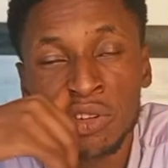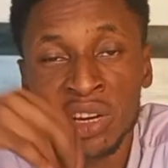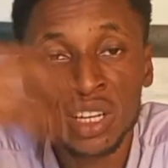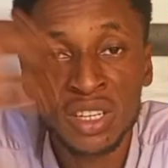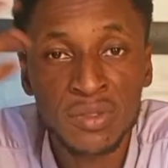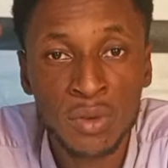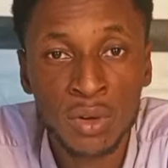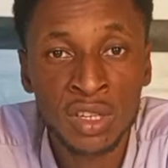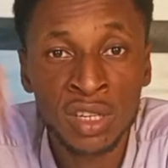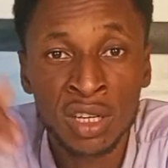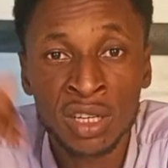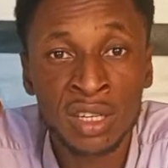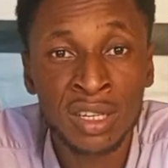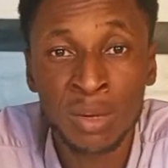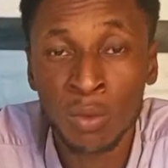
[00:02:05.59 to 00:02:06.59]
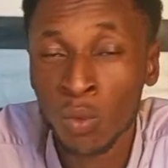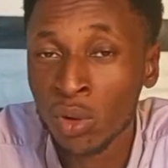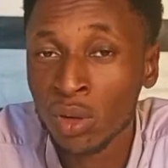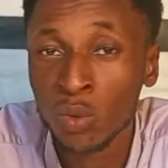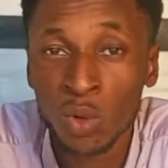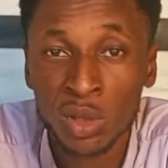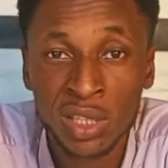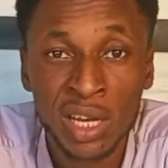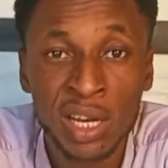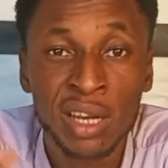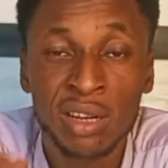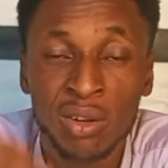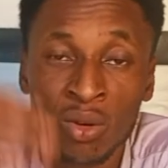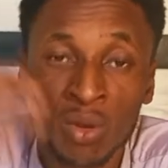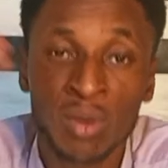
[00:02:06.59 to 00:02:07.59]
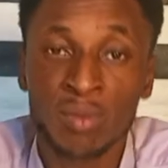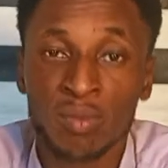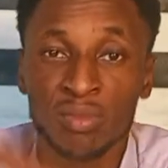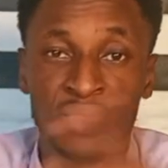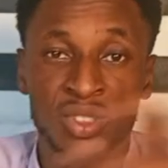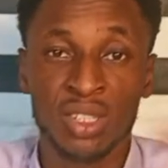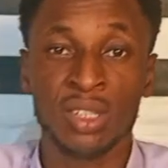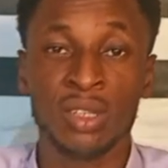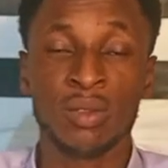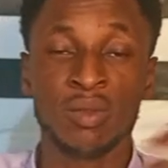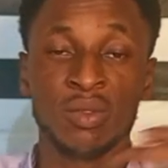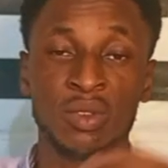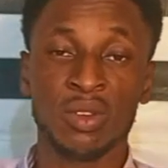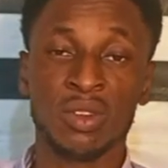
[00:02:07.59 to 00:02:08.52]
Rain has fallen, and then the water or the